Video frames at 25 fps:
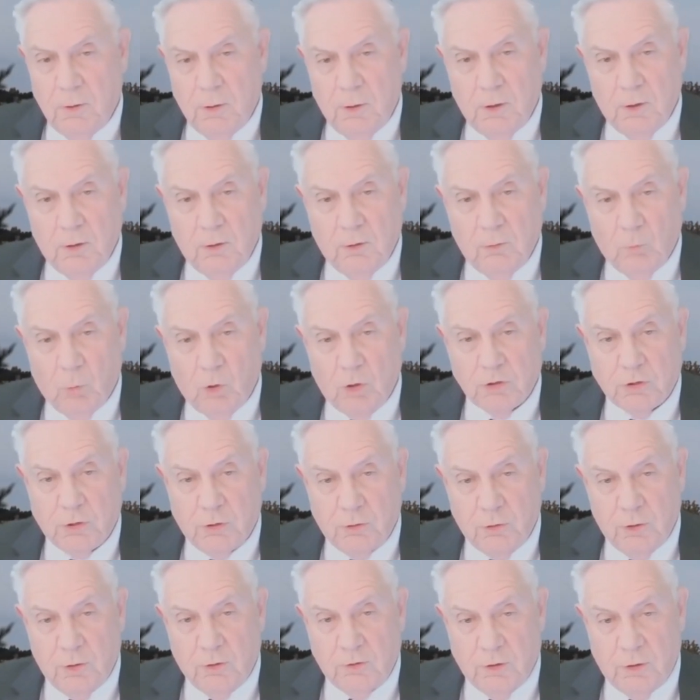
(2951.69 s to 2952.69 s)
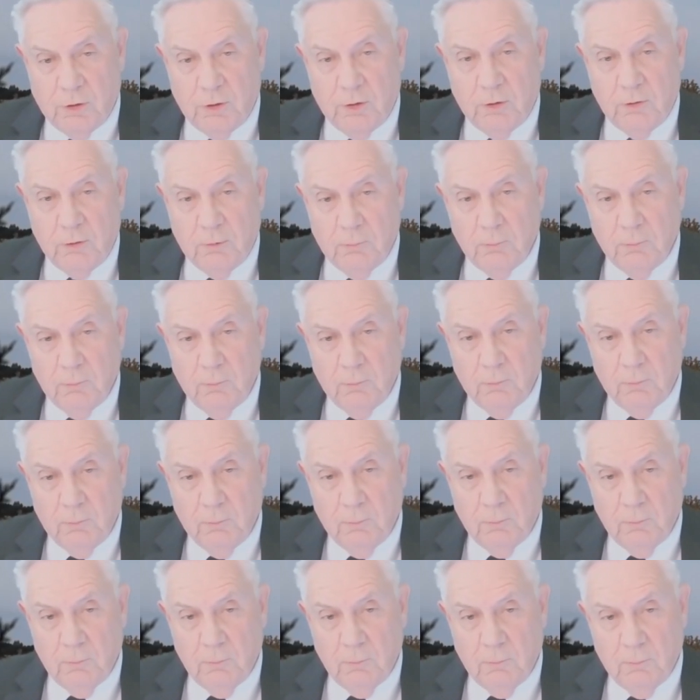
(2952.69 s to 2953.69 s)
in Washington really? D.C.
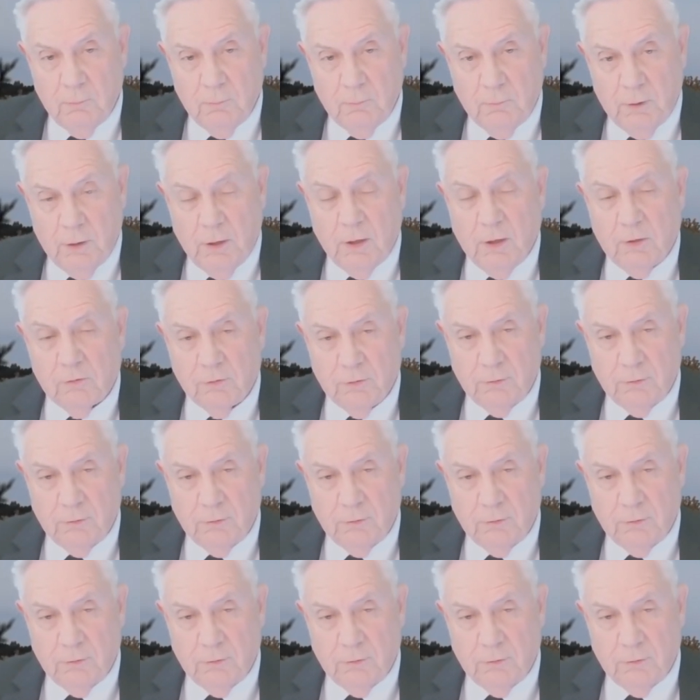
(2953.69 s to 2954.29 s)
Unbelievable. Yes.